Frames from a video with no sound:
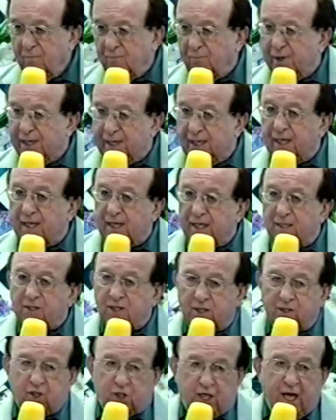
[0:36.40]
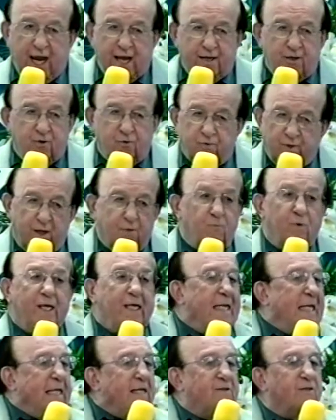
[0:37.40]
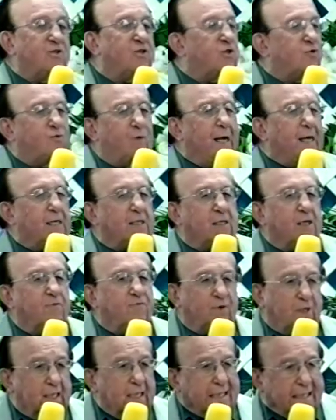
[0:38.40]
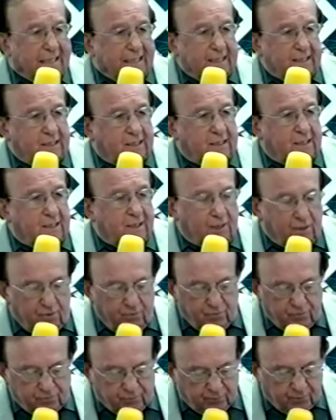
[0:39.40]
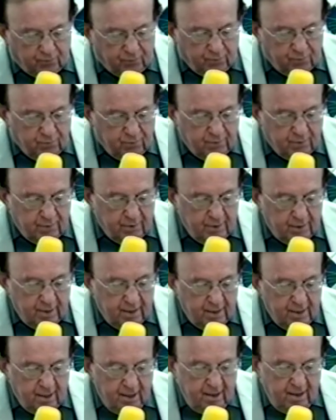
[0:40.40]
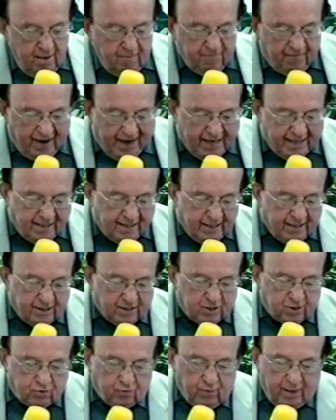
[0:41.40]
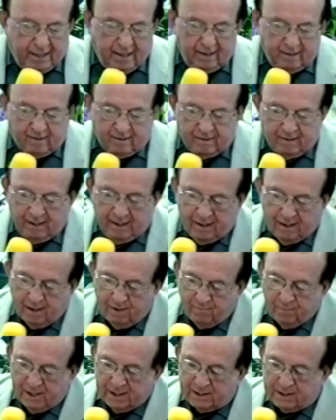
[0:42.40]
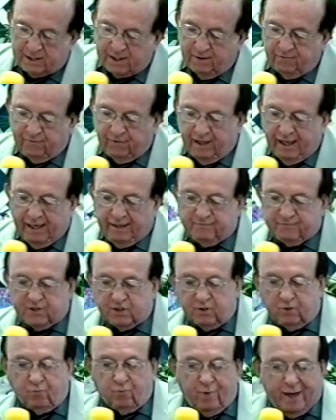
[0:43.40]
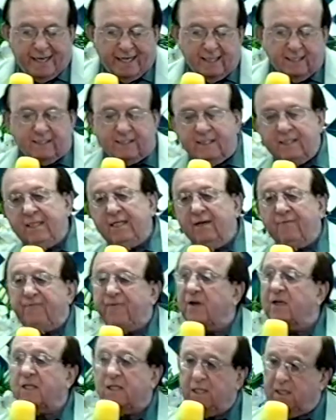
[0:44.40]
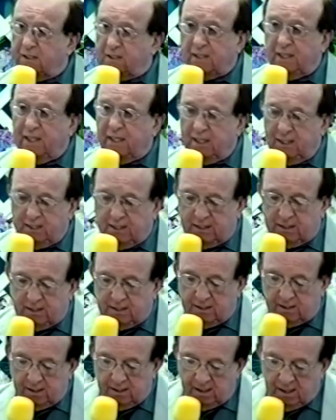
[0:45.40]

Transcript: but it is a shadow that we need the strength of God to go through. Finding strength in the midst of life's greatest difficulties